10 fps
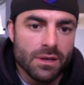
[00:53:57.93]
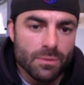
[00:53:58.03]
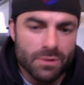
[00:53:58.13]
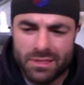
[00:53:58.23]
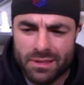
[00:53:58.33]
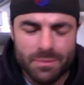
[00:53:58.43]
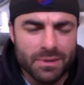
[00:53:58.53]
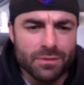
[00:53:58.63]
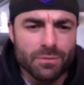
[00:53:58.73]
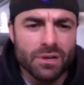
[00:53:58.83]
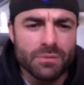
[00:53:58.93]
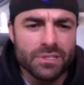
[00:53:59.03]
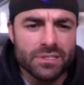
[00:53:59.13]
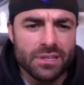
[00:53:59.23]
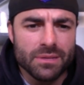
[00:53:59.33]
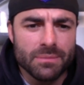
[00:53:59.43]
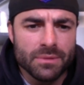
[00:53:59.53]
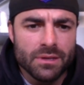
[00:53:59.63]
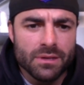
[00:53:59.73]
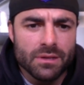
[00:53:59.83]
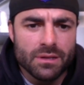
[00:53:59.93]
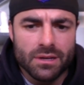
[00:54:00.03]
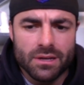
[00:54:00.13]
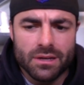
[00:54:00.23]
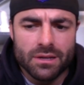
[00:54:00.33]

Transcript: when i think about the rugby team uh,